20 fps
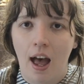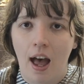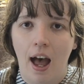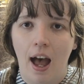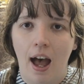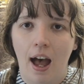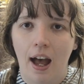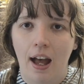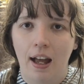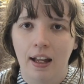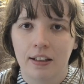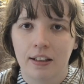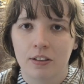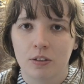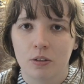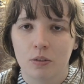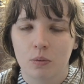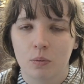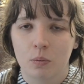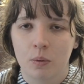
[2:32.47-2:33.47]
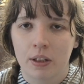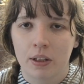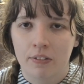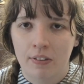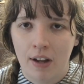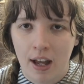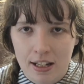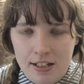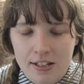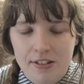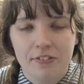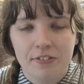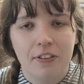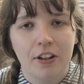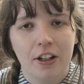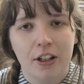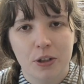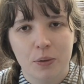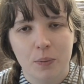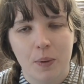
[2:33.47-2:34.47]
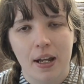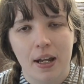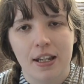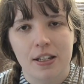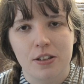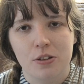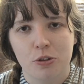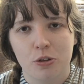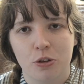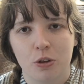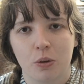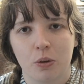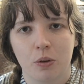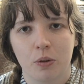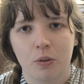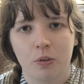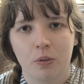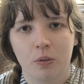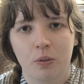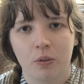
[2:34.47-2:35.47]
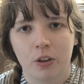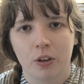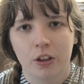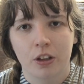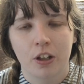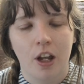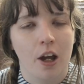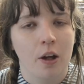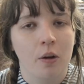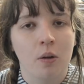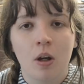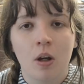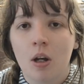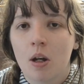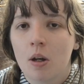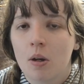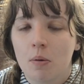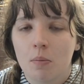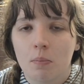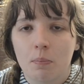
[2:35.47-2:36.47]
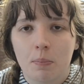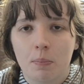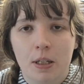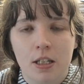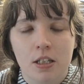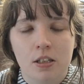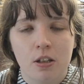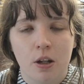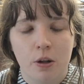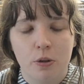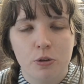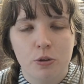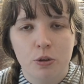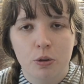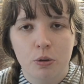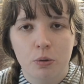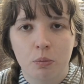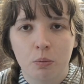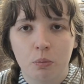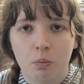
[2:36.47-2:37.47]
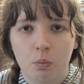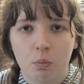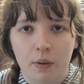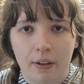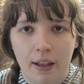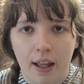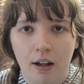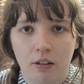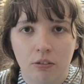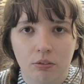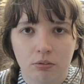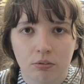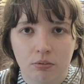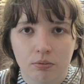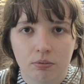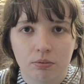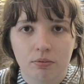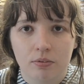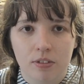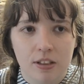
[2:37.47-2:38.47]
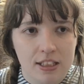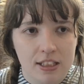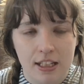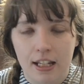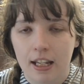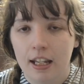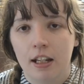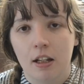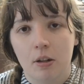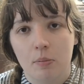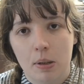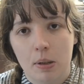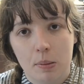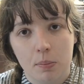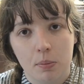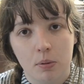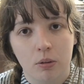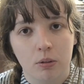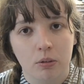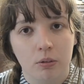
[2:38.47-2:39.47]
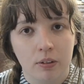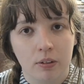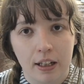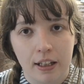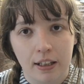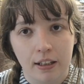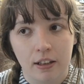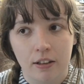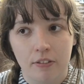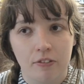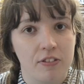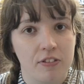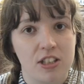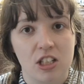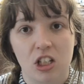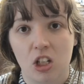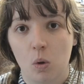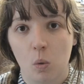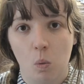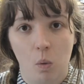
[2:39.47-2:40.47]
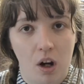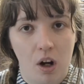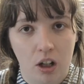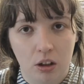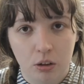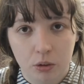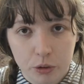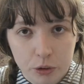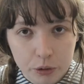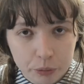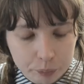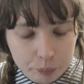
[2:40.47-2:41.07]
and we have had to find ways to, you know, be social without seeing people in the physical world.